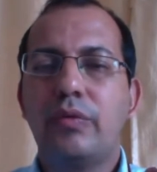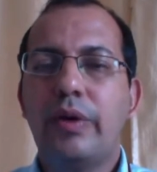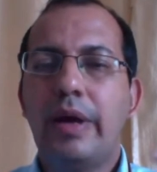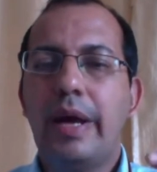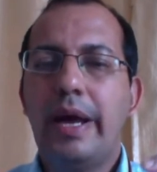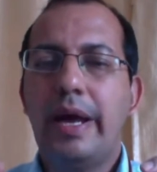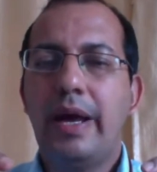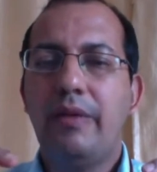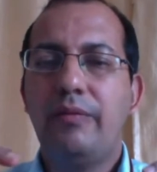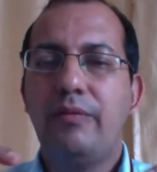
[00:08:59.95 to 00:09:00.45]

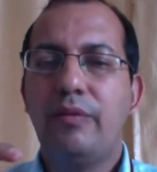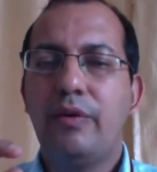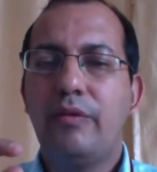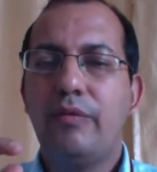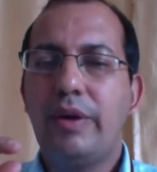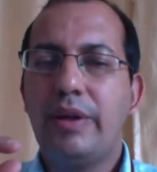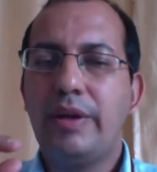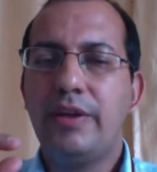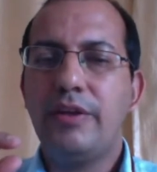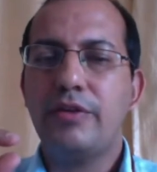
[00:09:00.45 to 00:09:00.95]
have
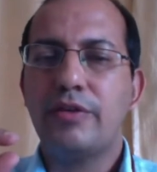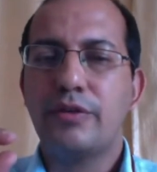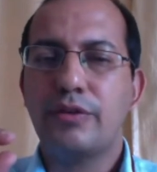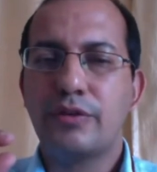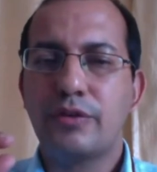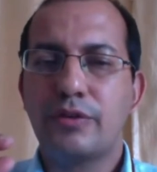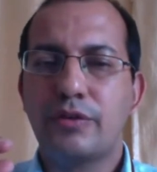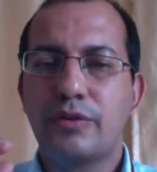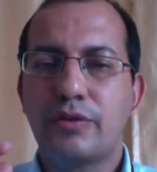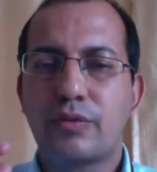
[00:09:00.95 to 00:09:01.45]
very
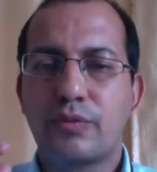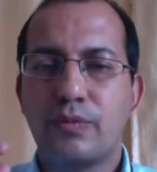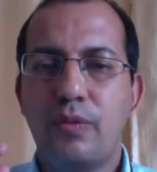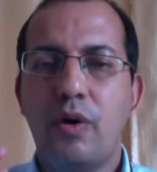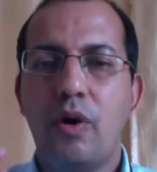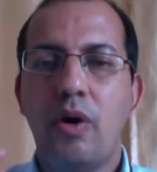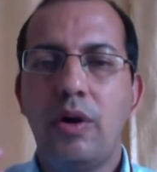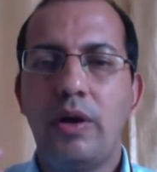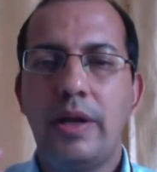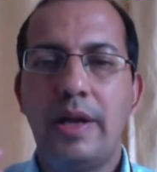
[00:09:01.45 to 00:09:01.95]

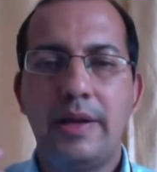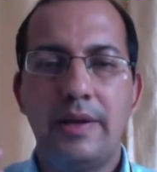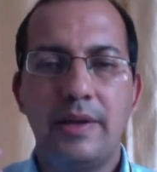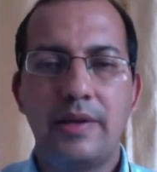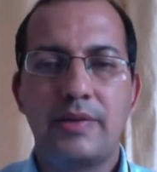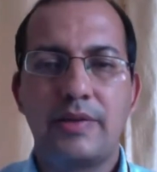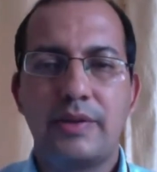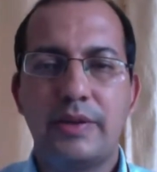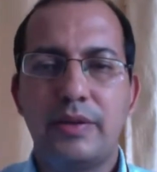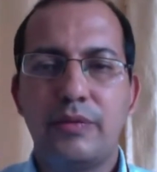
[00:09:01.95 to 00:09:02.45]
small
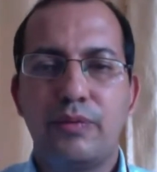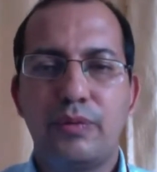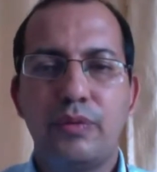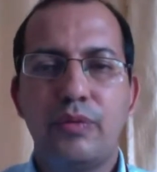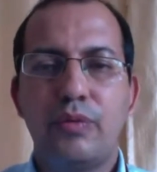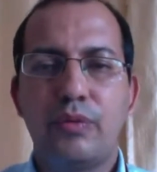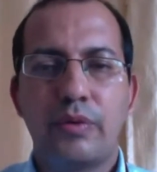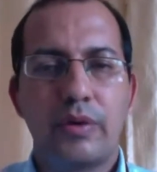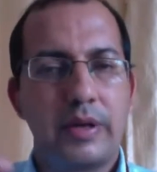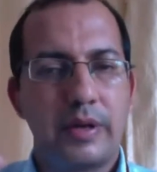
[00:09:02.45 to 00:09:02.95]
energy. If you